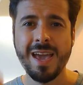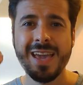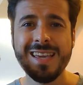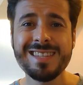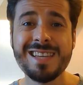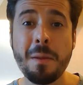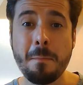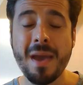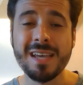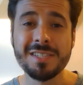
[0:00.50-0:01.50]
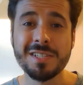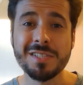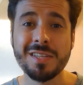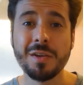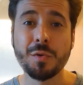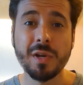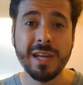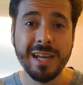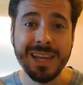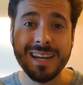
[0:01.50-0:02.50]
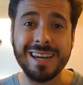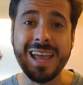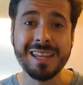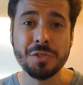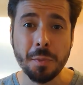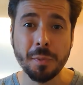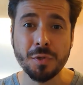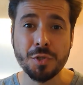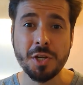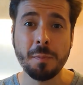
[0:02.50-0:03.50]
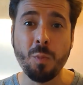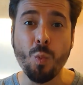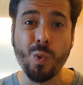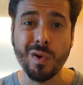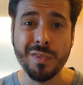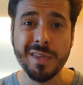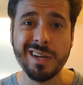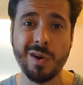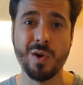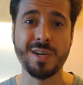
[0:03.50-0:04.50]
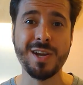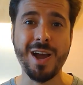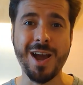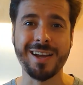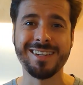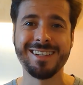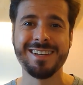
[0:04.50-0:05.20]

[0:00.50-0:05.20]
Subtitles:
Is a master's degree in entrepreneurship worth it or not?